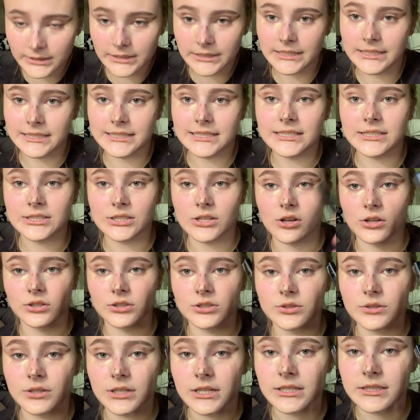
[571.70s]
This is
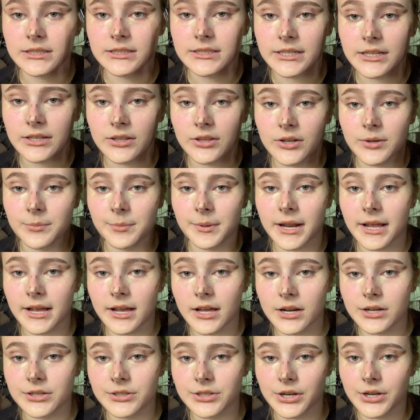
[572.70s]
also concealer, but I
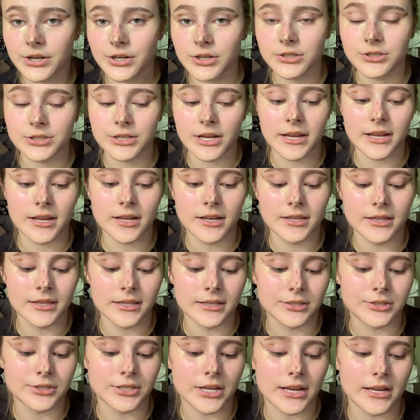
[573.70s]
got a darker shade.
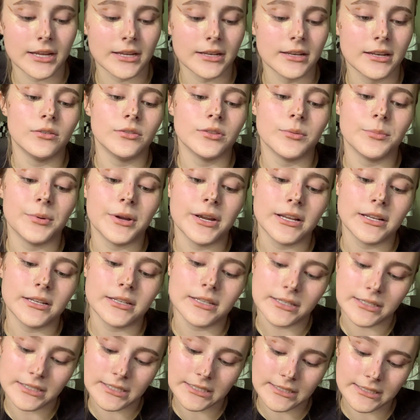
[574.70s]
The brand
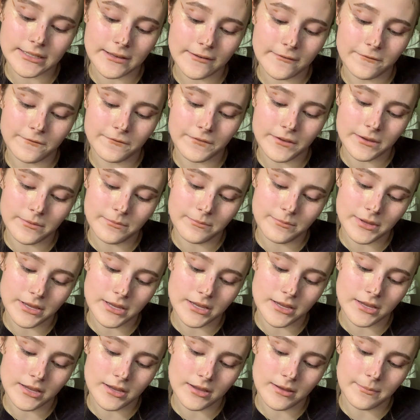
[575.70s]
is Fit
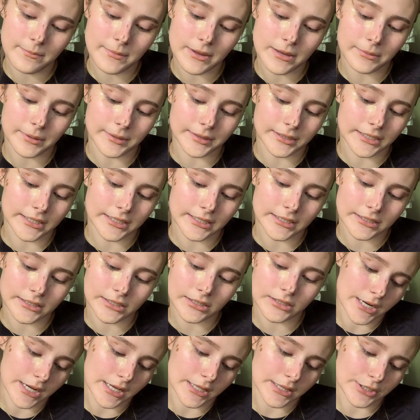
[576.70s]
Me
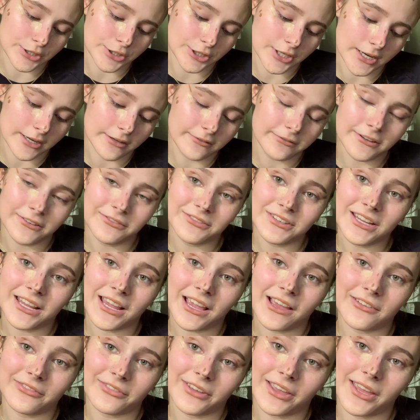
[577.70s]
Maybelline, and the shade 50
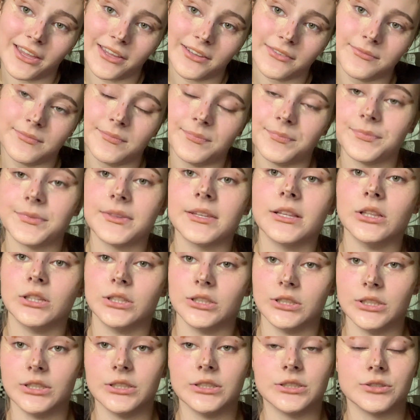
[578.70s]
Cafe.
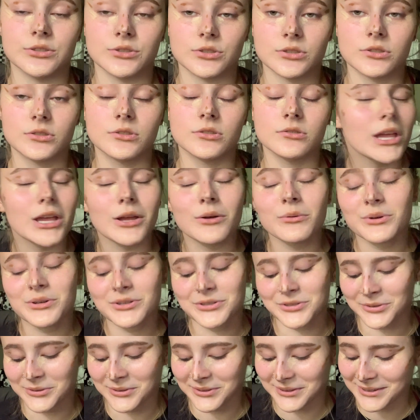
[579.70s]
It
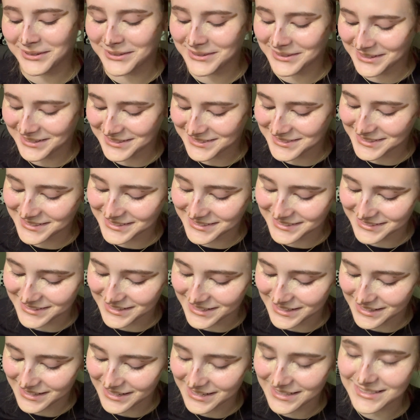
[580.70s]
works really good
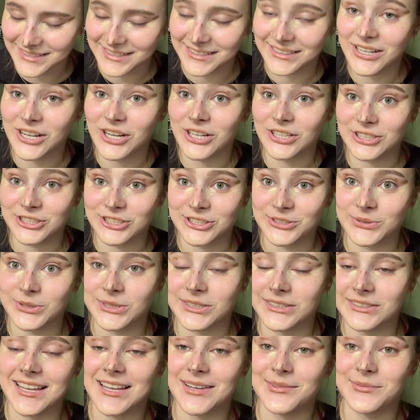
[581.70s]
as a
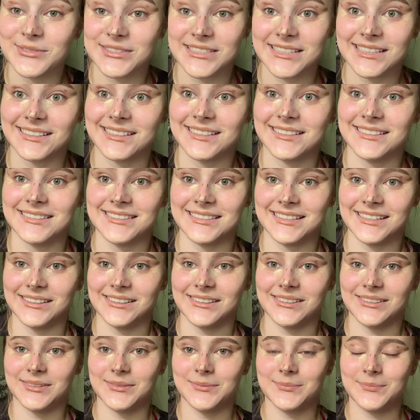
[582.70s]
contour. I almost said
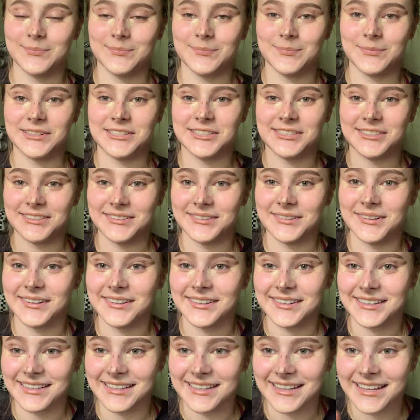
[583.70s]
concealer, but you
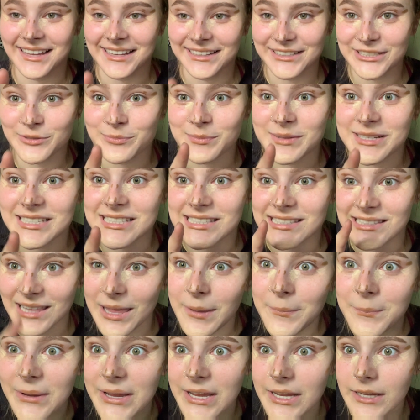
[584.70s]
aren't gonna catch me
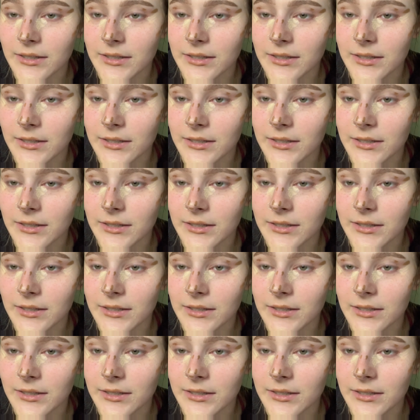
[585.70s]
slipping.